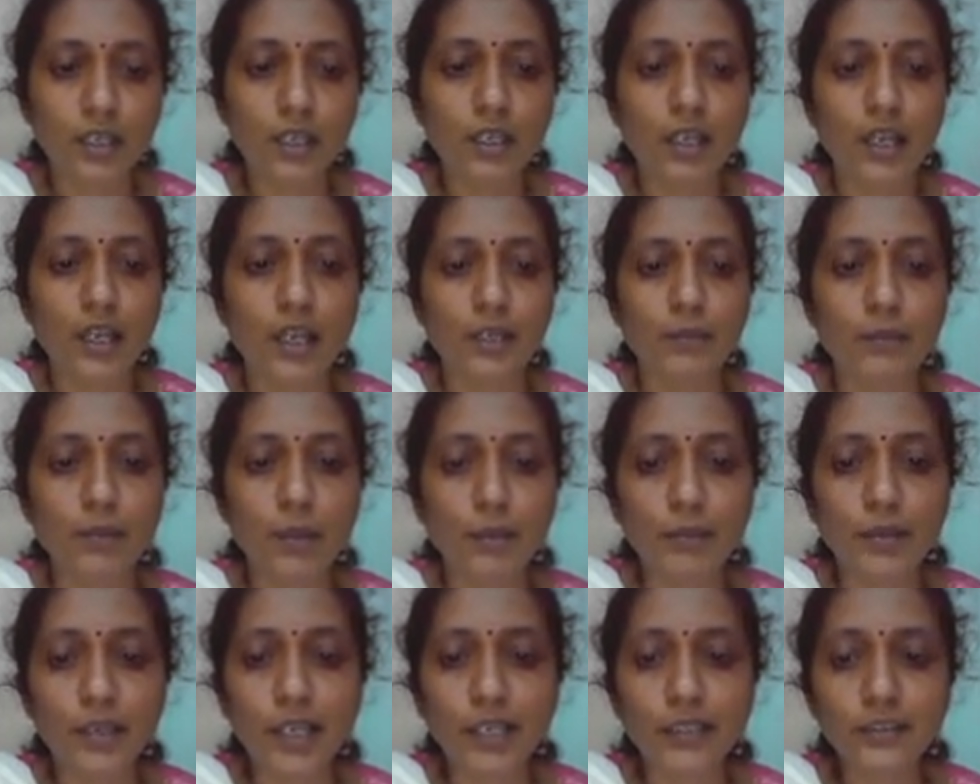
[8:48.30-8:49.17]
and
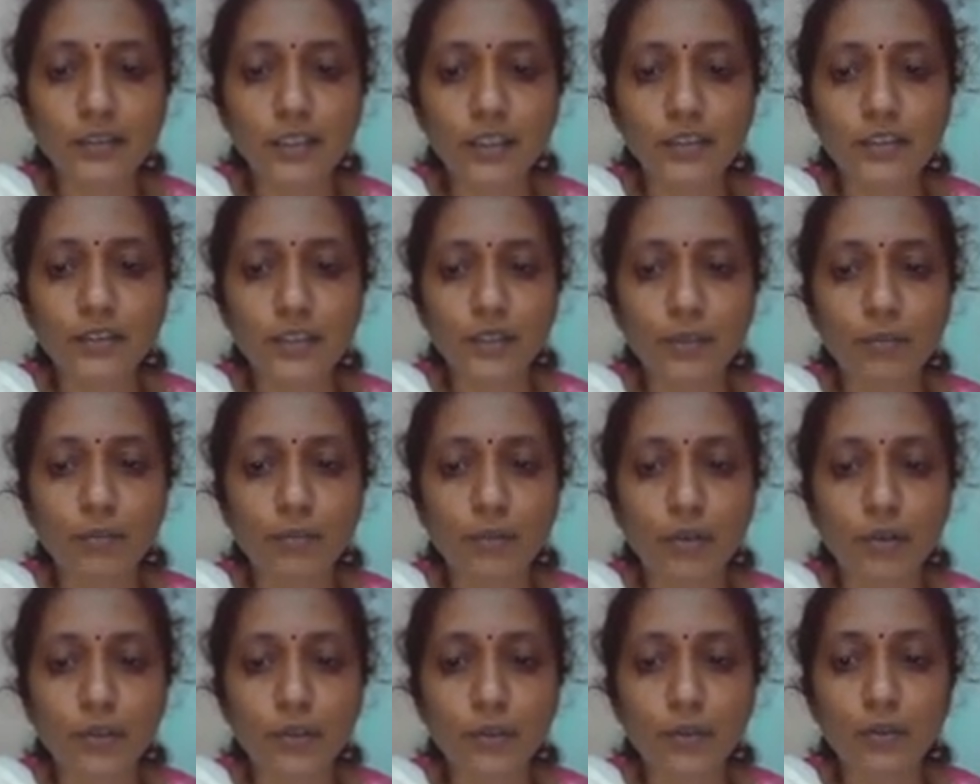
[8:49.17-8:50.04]
memory accelerator
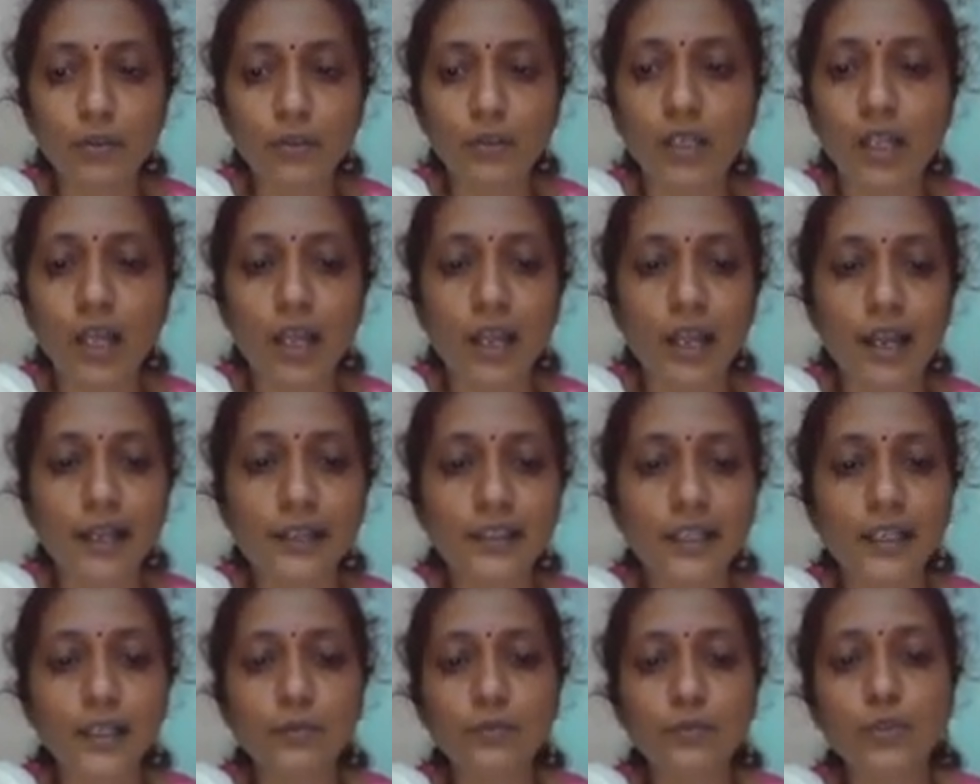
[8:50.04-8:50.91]
module
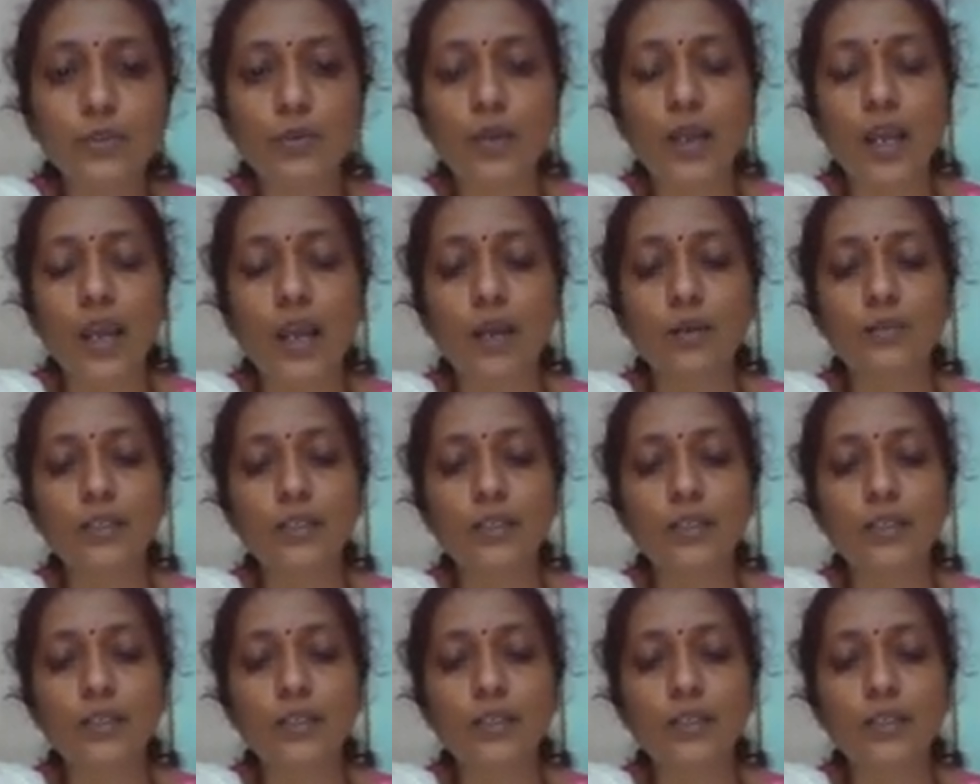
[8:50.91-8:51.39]
attempts to have the